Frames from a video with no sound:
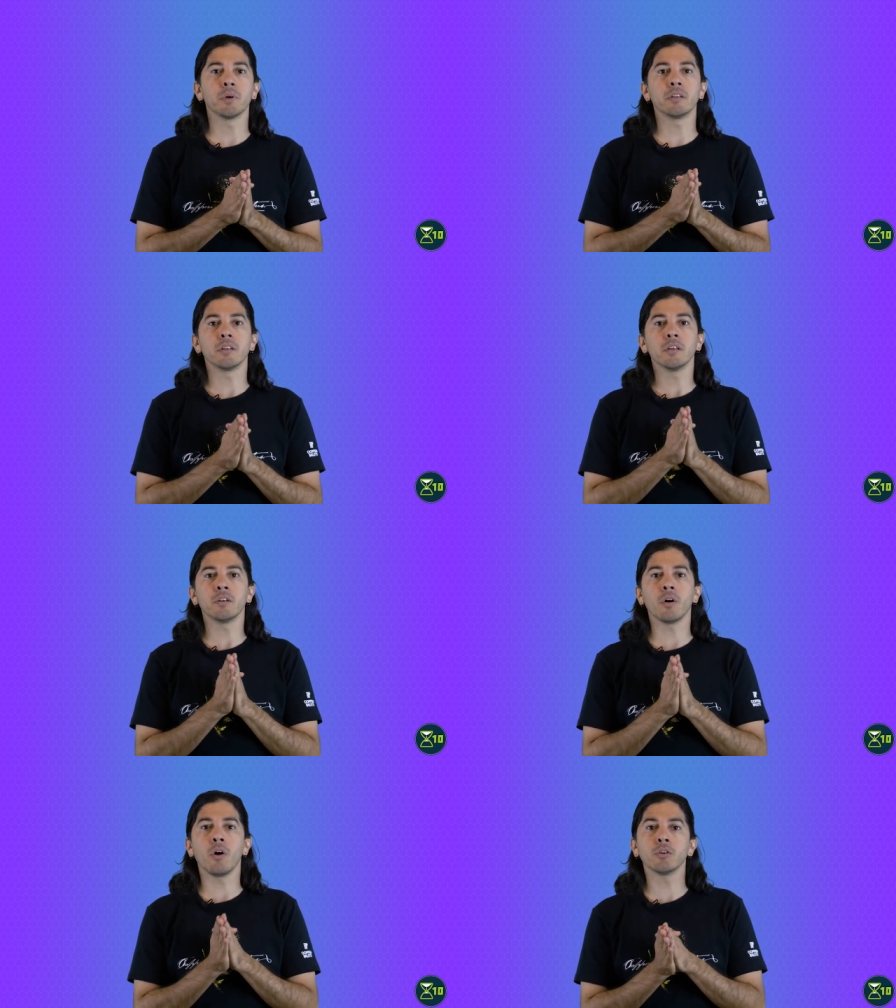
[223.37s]
but
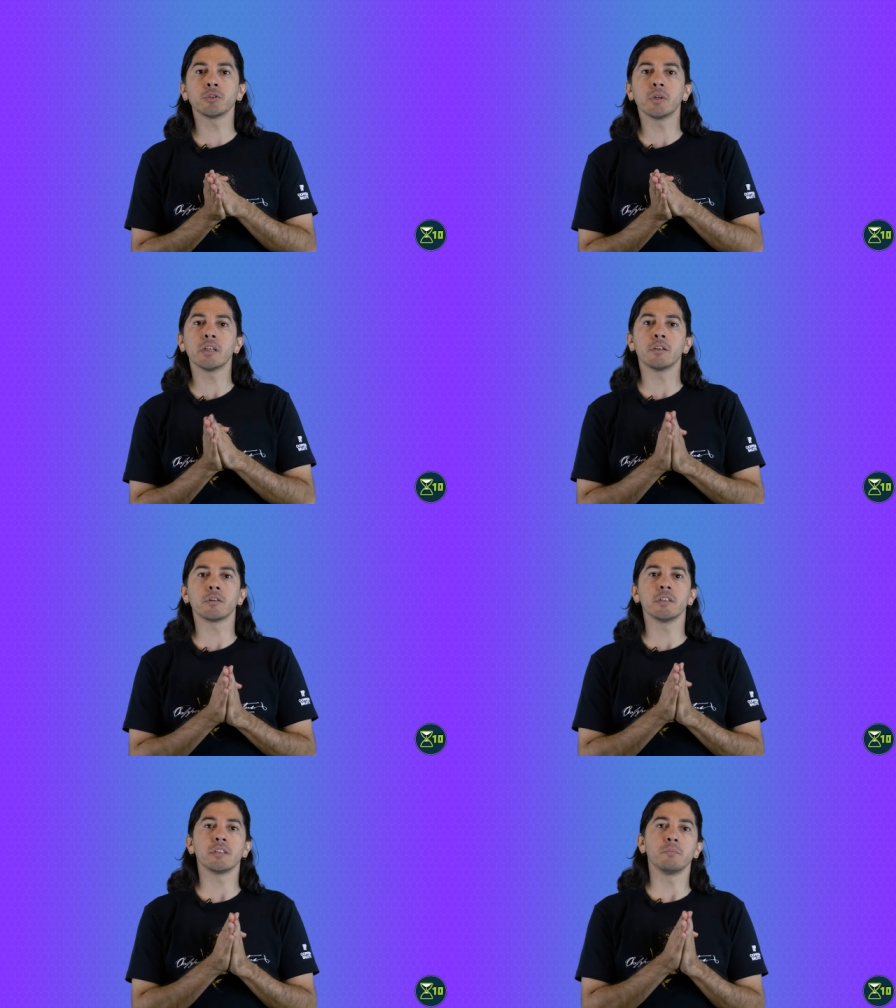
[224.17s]
also an
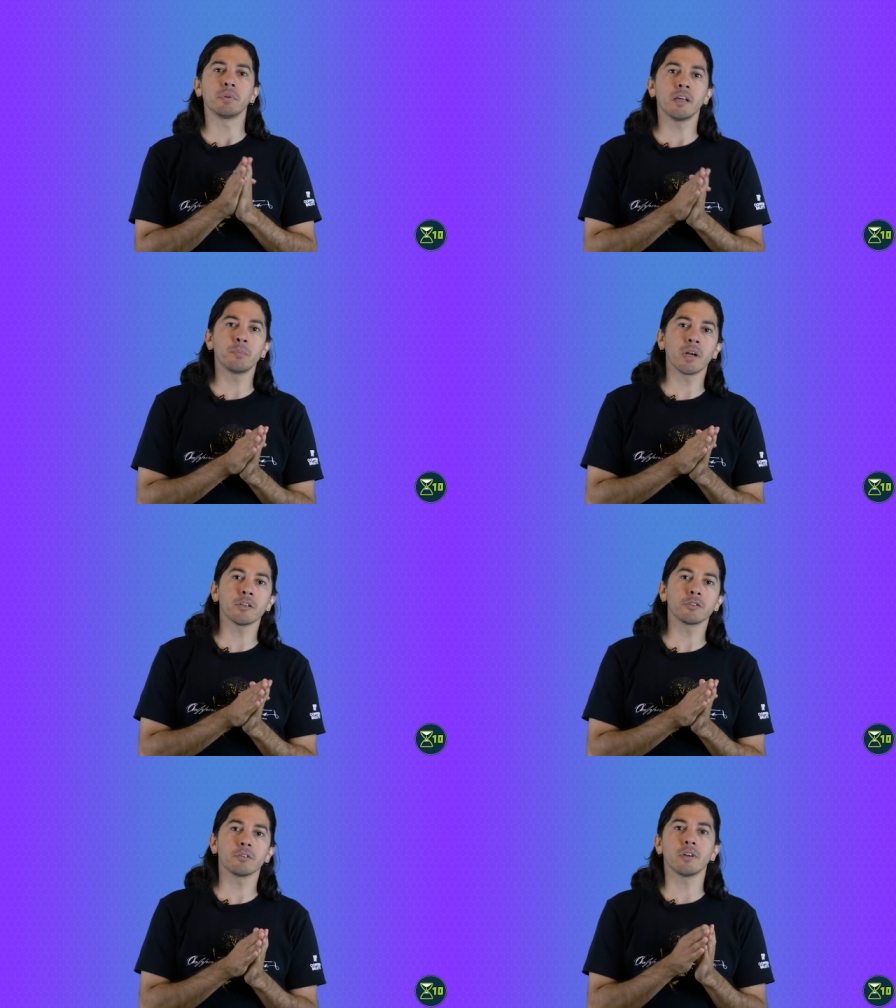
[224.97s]
increase in blood
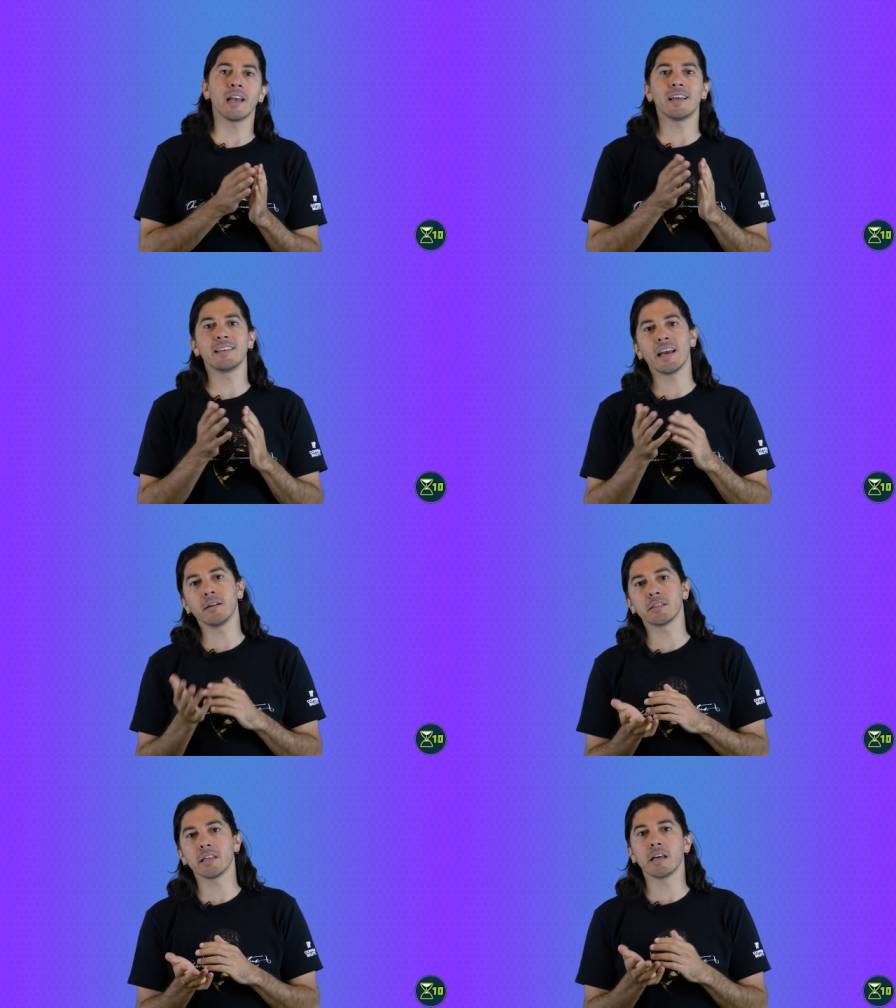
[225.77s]
pressure and
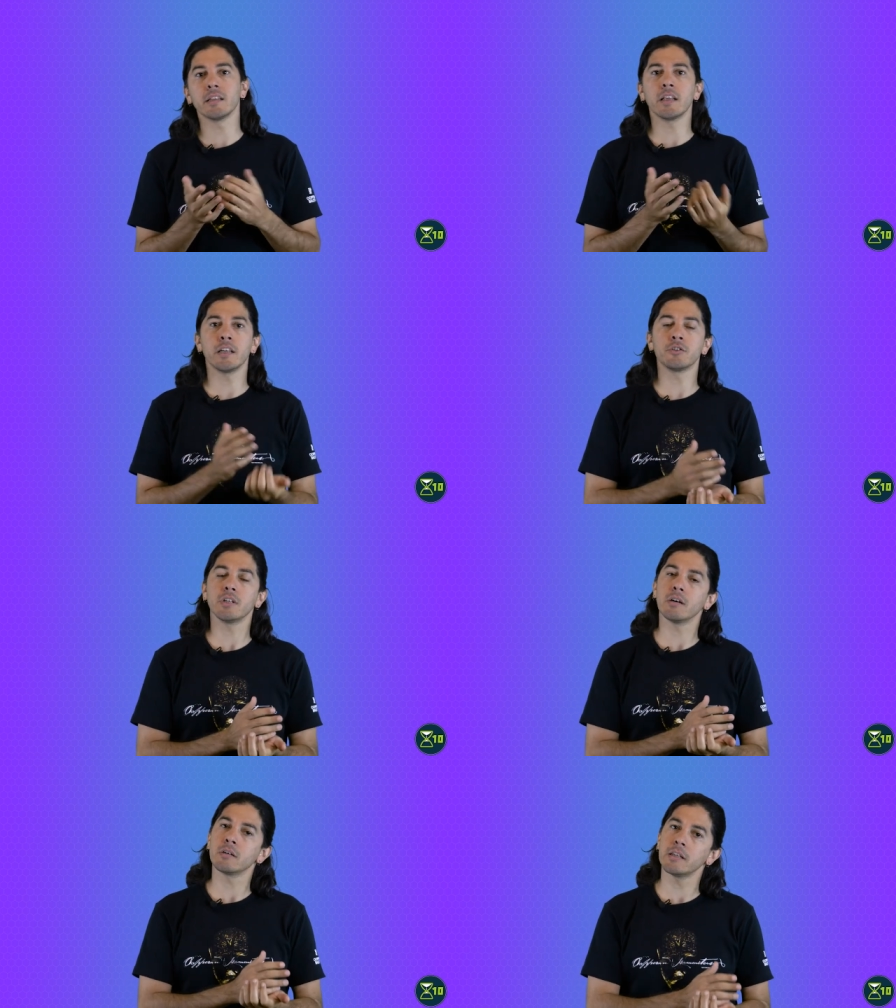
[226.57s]
LDL and
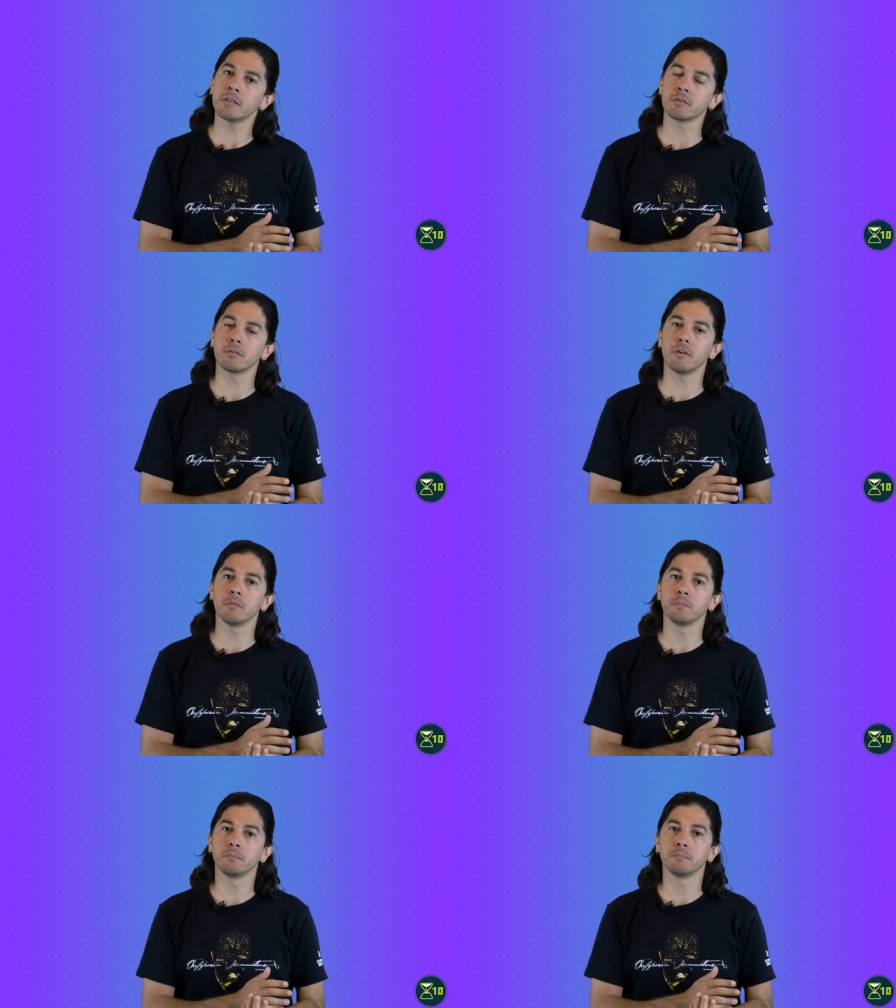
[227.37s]
HDL cholesterol.